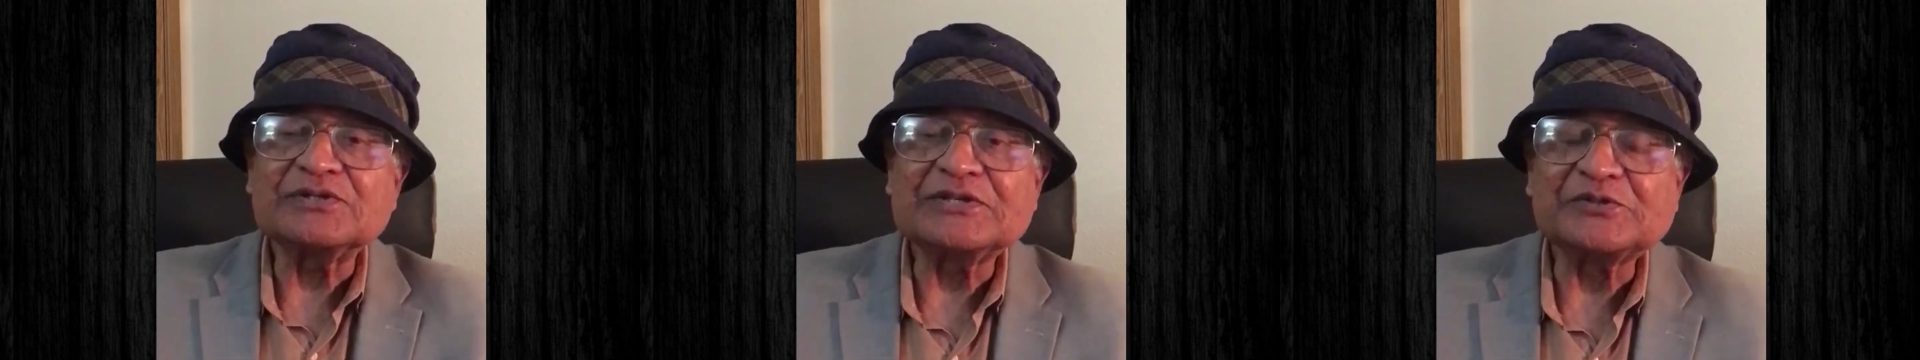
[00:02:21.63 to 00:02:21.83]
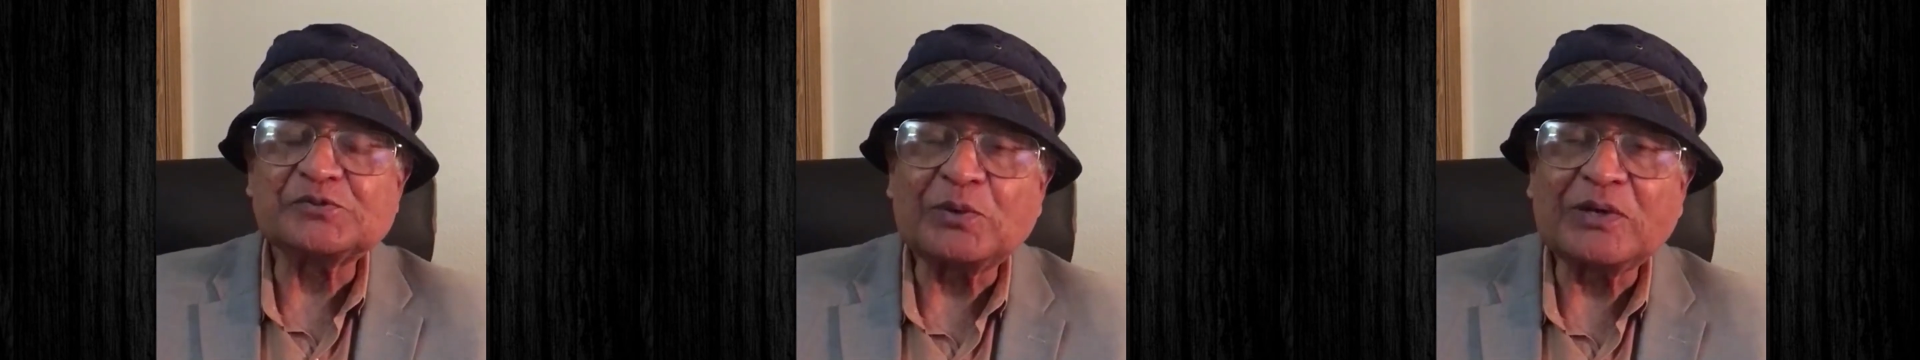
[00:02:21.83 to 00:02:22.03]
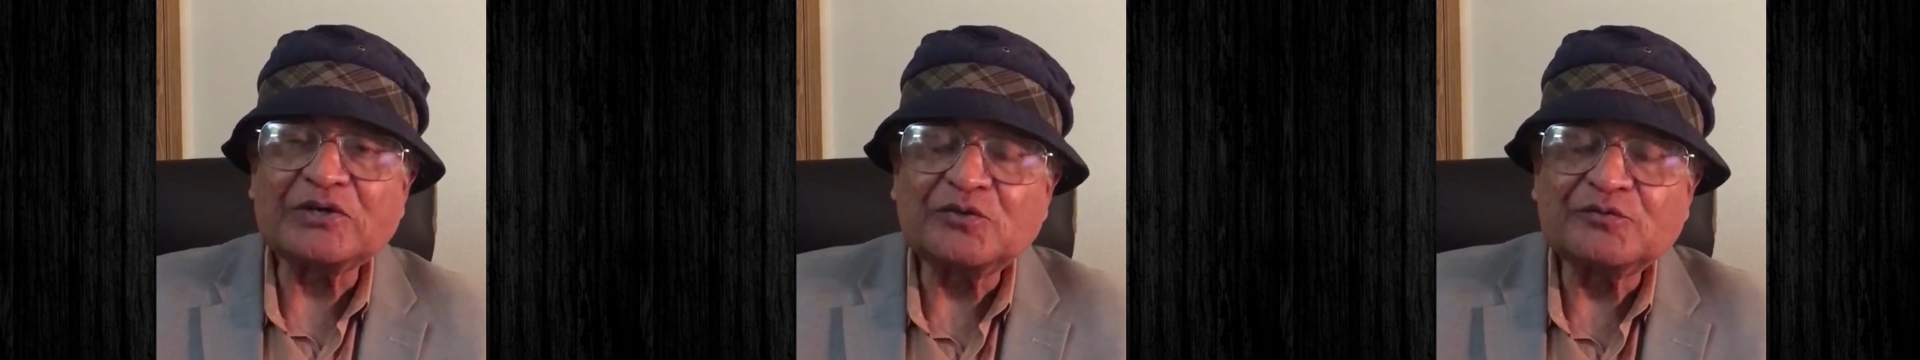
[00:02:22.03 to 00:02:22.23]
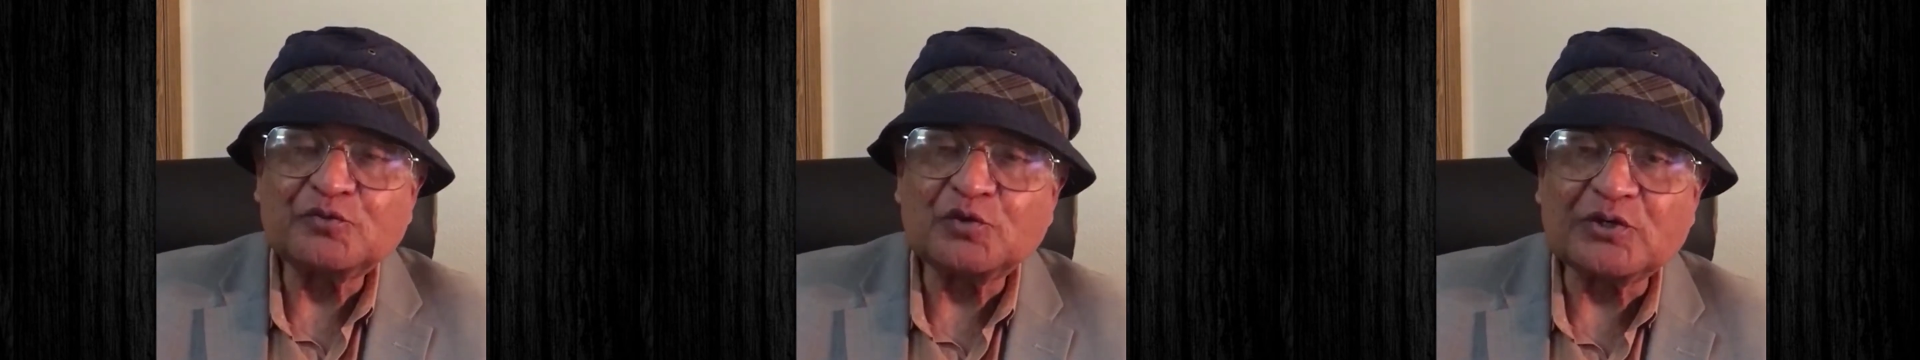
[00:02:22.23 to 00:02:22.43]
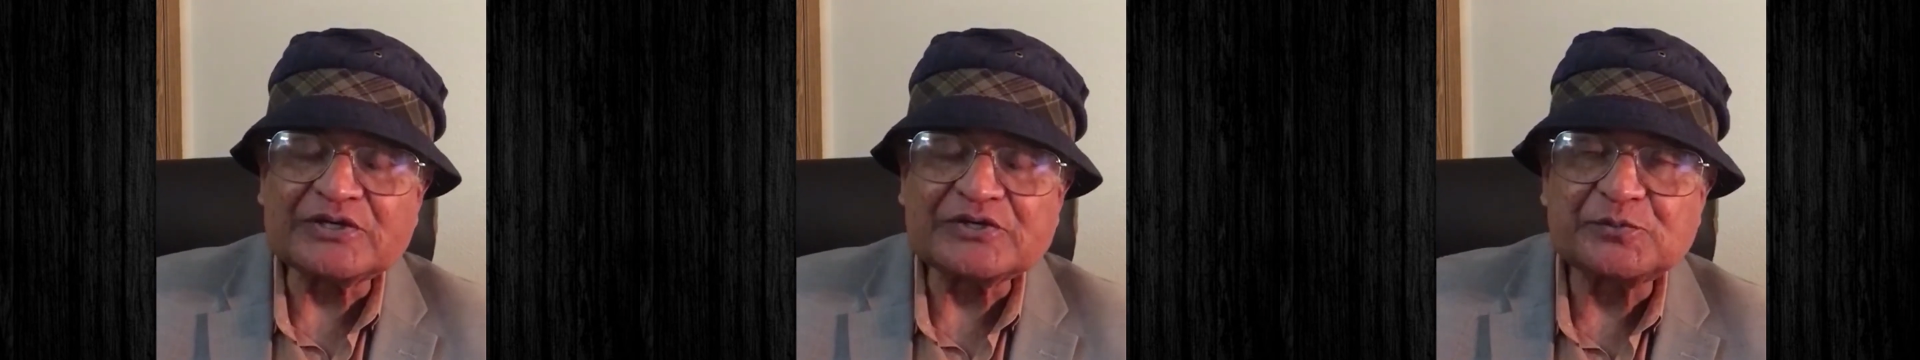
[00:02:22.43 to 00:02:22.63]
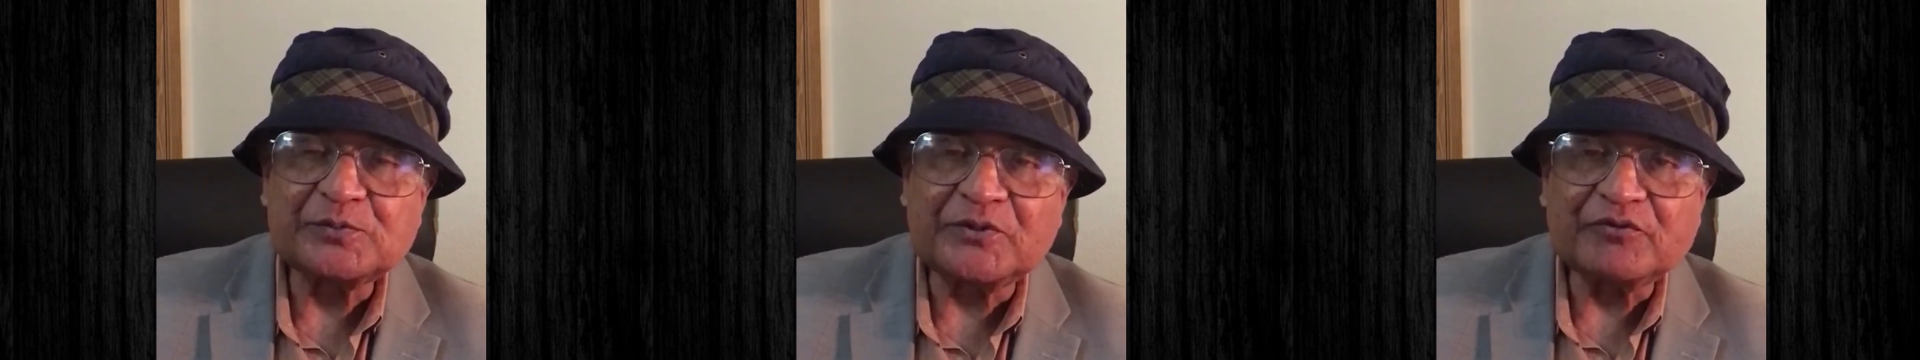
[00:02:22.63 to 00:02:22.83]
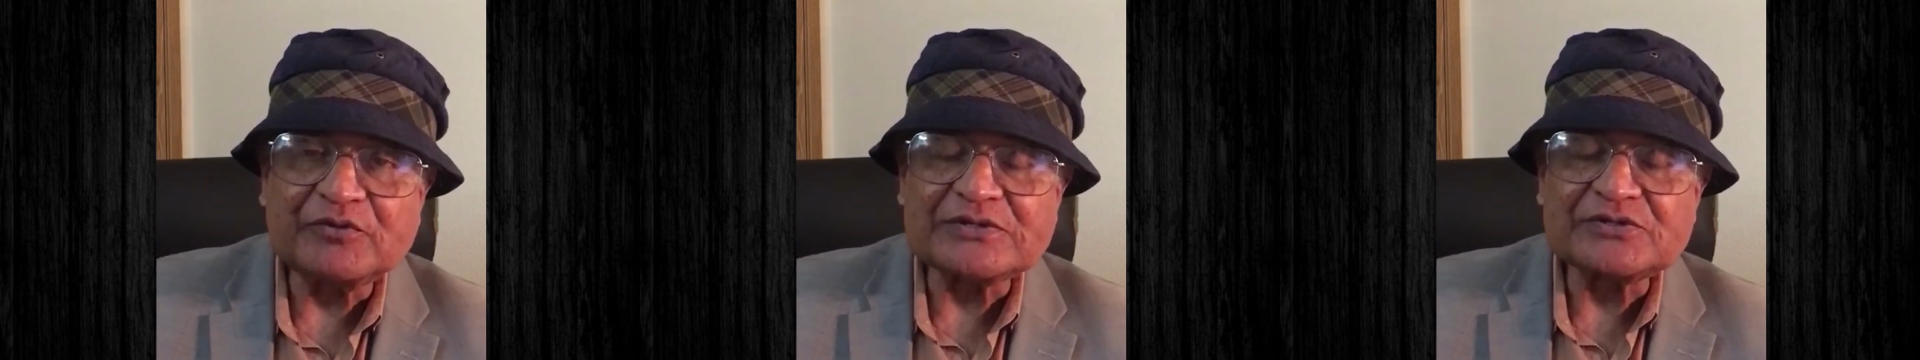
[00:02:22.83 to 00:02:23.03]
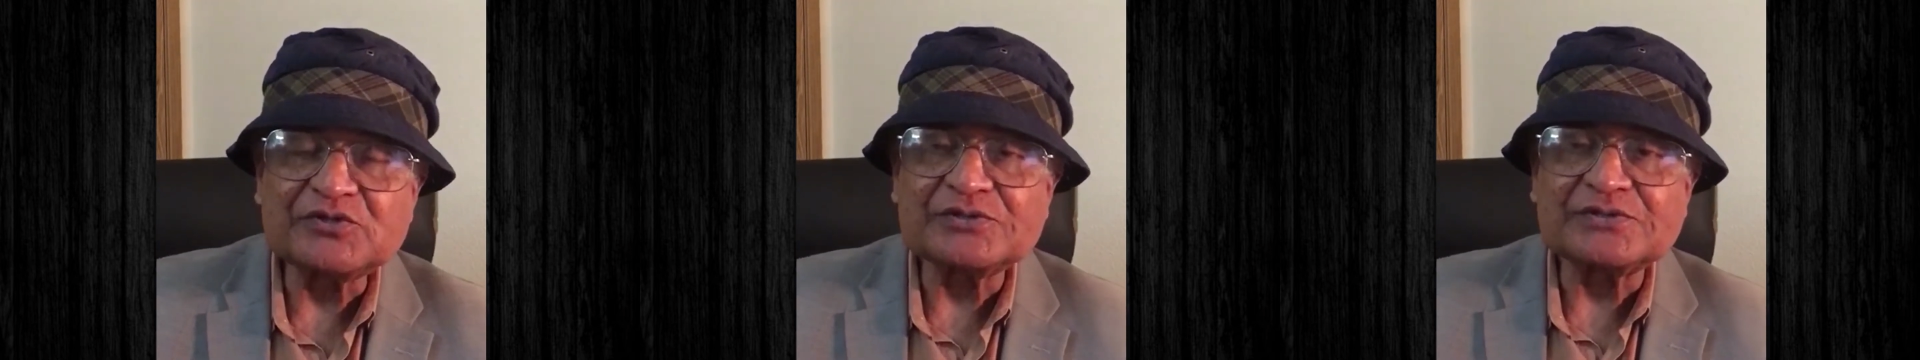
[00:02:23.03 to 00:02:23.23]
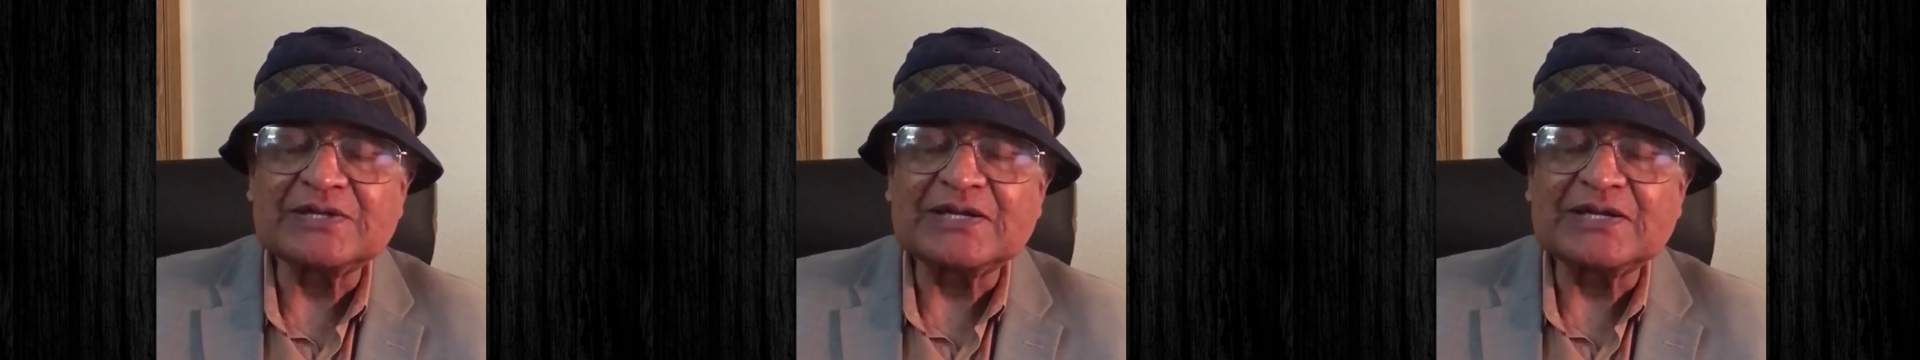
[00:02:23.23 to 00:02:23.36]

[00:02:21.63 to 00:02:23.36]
these wonderful experiences.